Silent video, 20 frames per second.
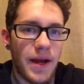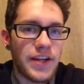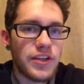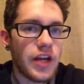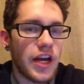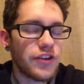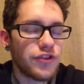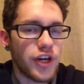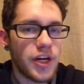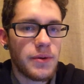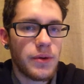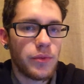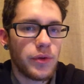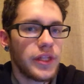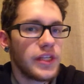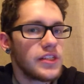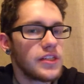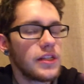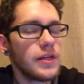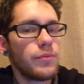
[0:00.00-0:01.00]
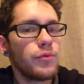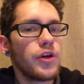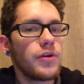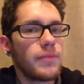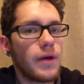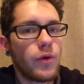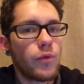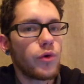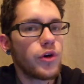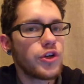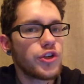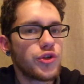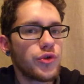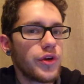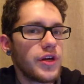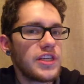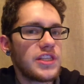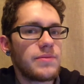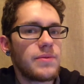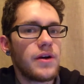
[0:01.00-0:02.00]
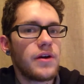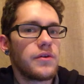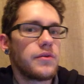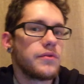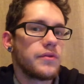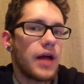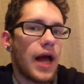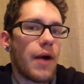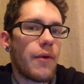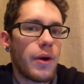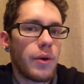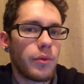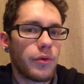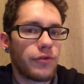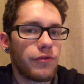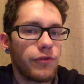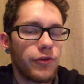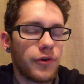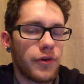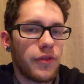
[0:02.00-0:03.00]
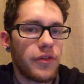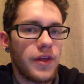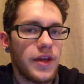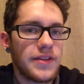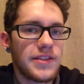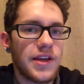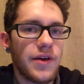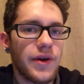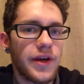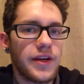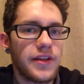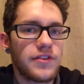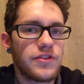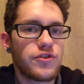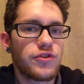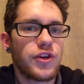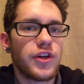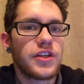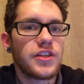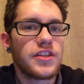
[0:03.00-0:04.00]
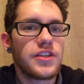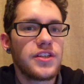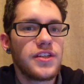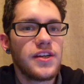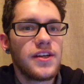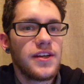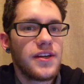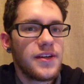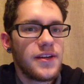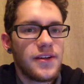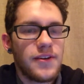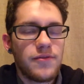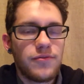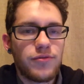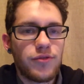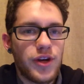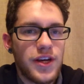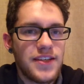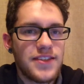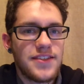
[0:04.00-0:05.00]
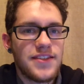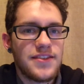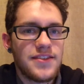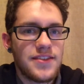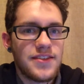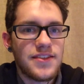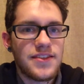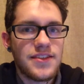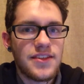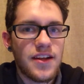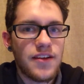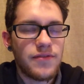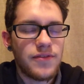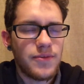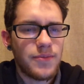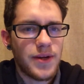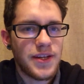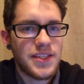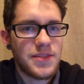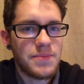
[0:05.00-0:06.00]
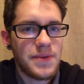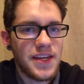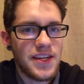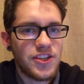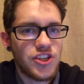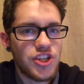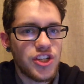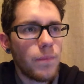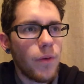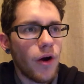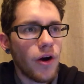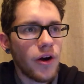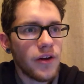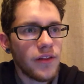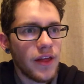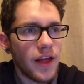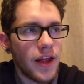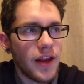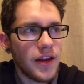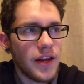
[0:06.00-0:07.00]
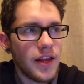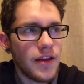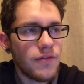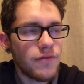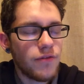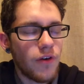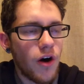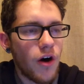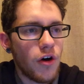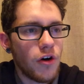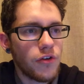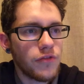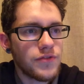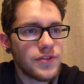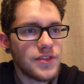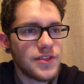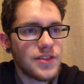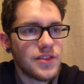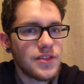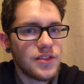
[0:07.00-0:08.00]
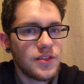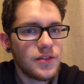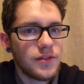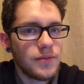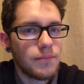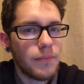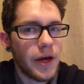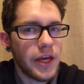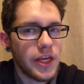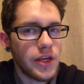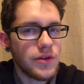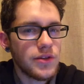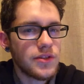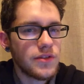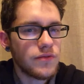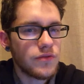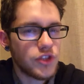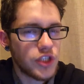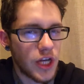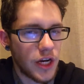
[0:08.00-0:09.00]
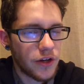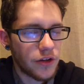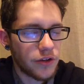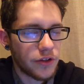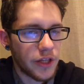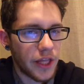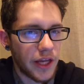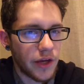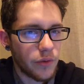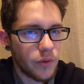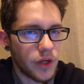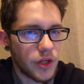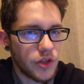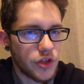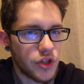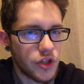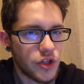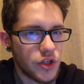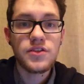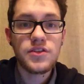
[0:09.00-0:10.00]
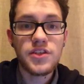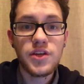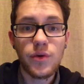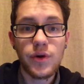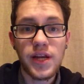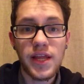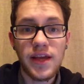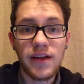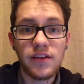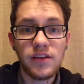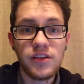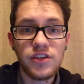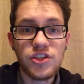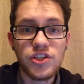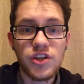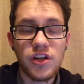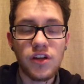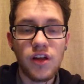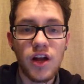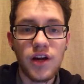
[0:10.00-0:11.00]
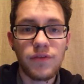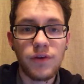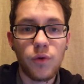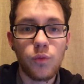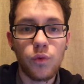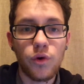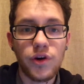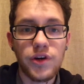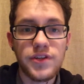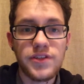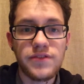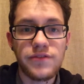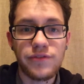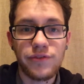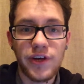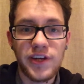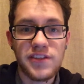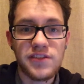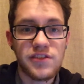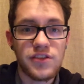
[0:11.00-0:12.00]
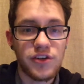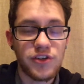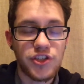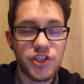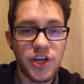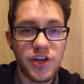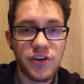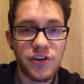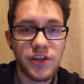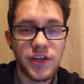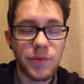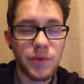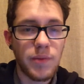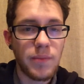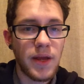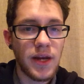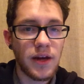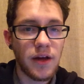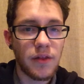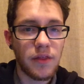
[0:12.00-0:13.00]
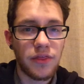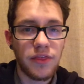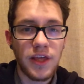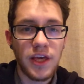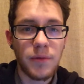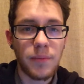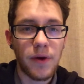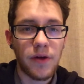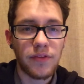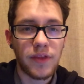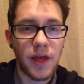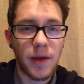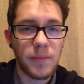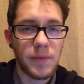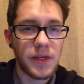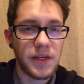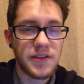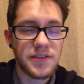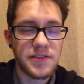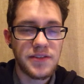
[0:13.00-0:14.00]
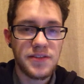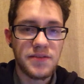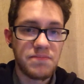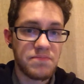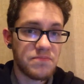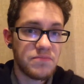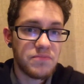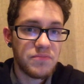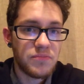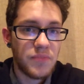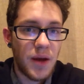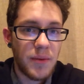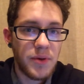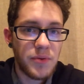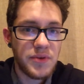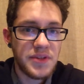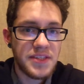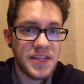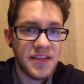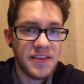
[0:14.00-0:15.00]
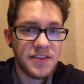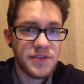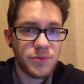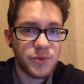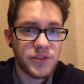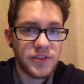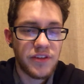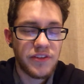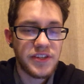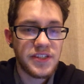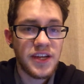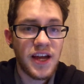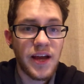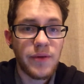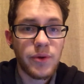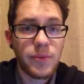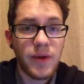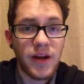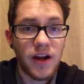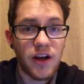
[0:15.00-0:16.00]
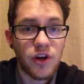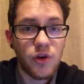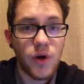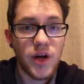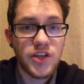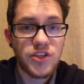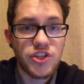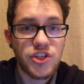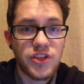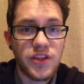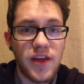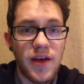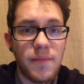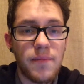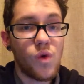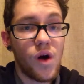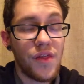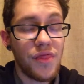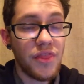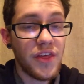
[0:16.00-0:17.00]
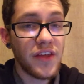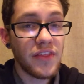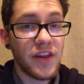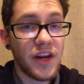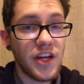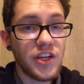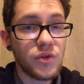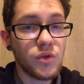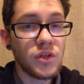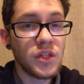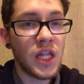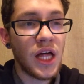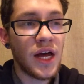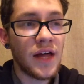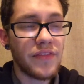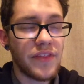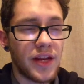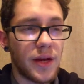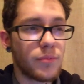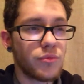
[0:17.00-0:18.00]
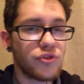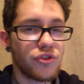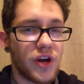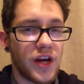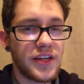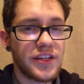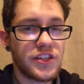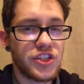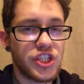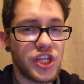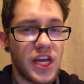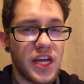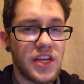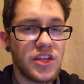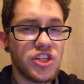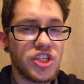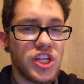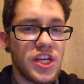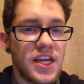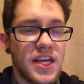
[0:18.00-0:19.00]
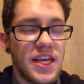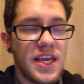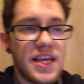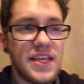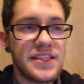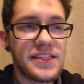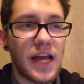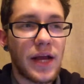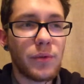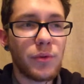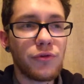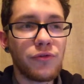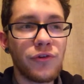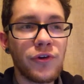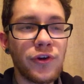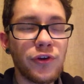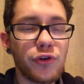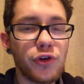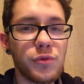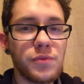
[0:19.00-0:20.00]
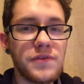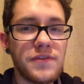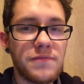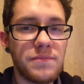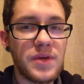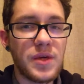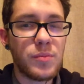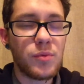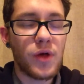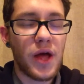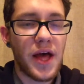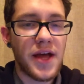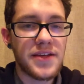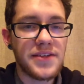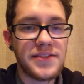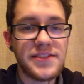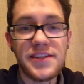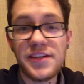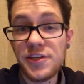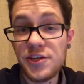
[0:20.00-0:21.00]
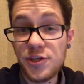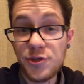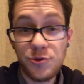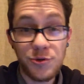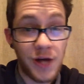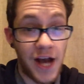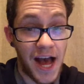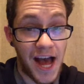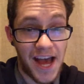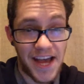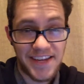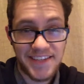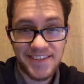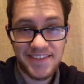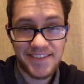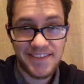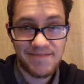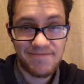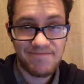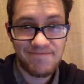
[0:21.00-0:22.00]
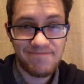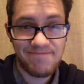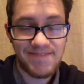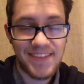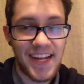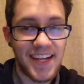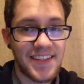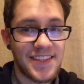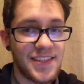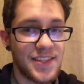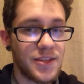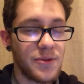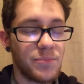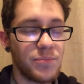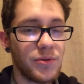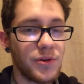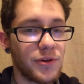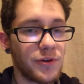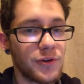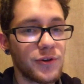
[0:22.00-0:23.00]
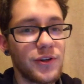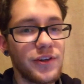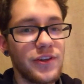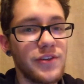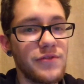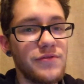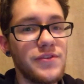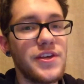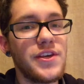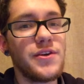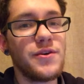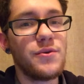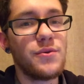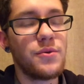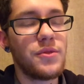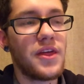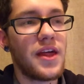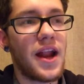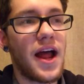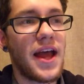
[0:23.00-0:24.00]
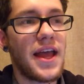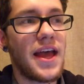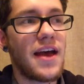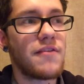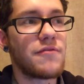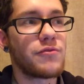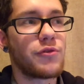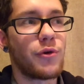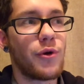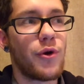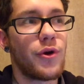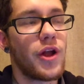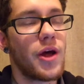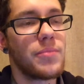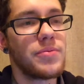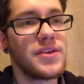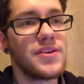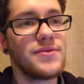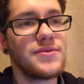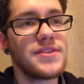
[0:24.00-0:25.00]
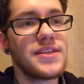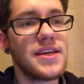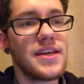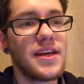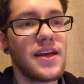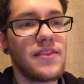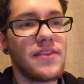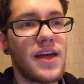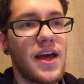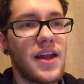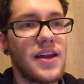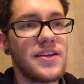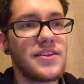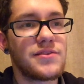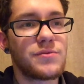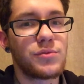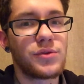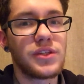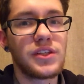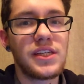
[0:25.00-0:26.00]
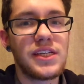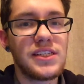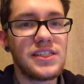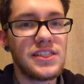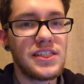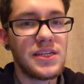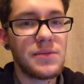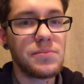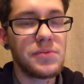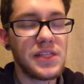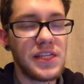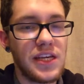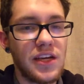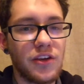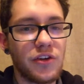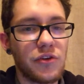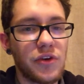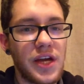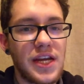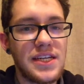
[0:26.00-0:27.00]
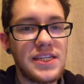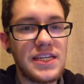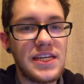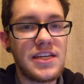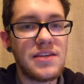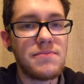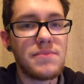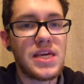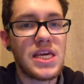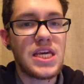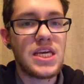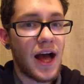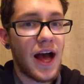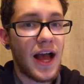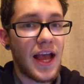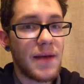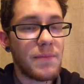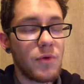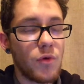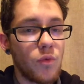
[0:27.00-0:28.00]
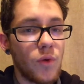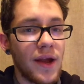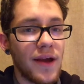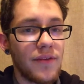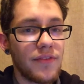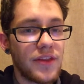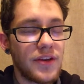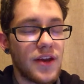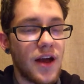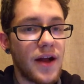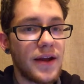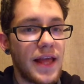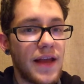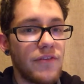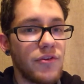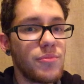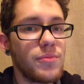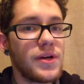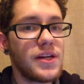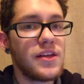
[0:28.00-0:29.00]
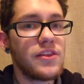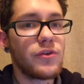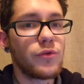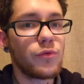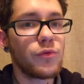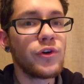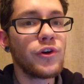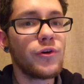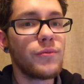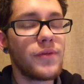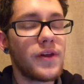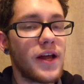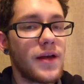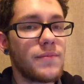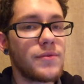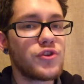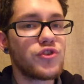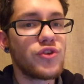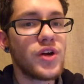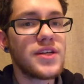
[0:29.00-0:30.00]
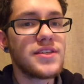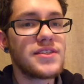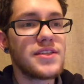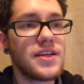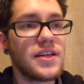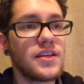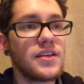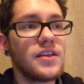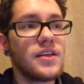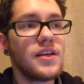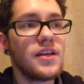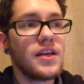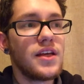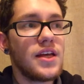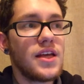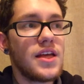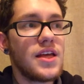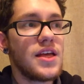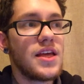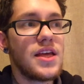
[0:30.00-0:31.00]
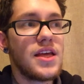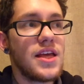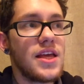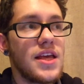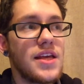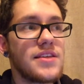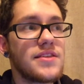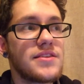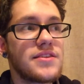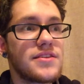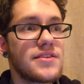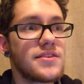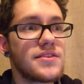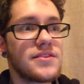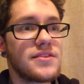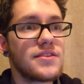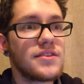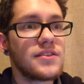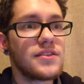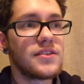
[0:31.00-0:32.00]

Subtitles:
I try to be really deliberate in my word choice about how I refer to things, how I construct phrases and stuff in my speech. Part of that involves my use of gendered language. So in English, a lot of our words and phrases are gendered, and we may not think about that because, we say these words all the time, we may not question them. One thing that I do a lot that I'm trying to change is I refer to groups of people as you guys. That's the plural of you that I have grown up using, and that is really deeply ingrained in me. I am aware that not everybody in the room that I'm addressing is